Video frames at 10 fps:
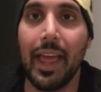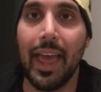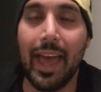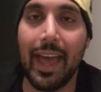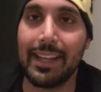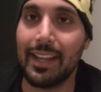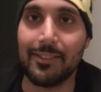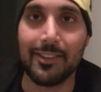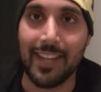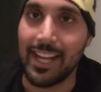And if
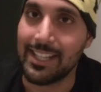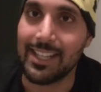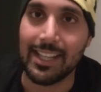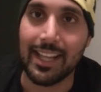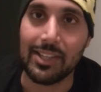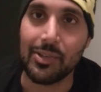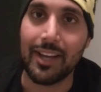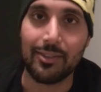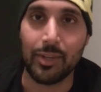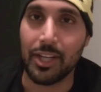there's anything that you
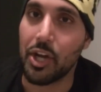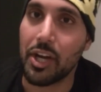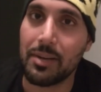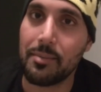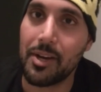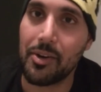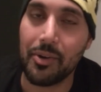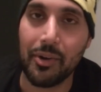guys want to talk about,